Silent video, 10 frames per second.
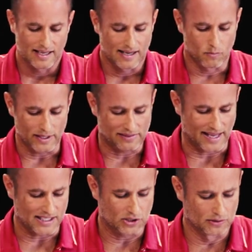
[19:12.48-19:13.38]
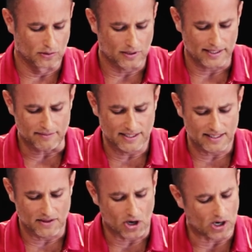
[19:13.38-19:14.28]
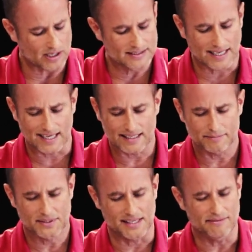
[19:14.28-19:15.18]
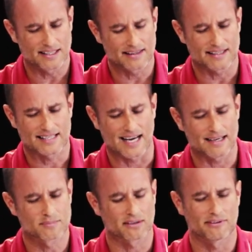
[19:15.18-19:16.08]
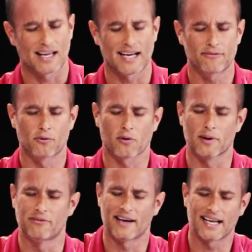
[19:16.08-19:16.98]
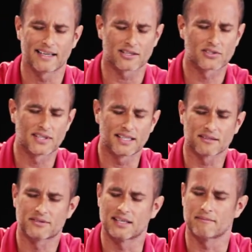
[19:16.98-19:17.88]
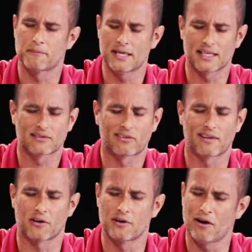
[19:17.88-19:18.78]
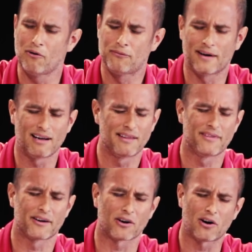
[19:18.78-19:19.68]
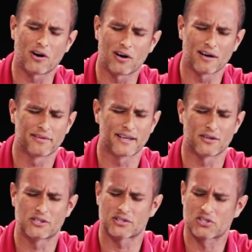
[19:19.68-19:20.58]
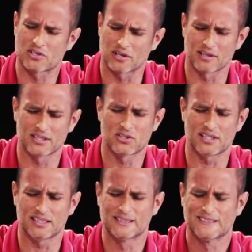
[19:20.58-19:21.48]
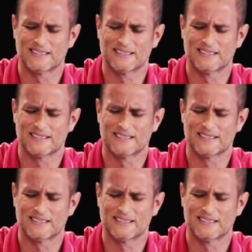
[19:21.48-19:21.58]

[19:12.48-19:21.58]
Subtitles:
And we thank You, Lord, even in the hard times, even in the times of life where we find ourselves in pits that are no fun, that are hard, that are discouraging,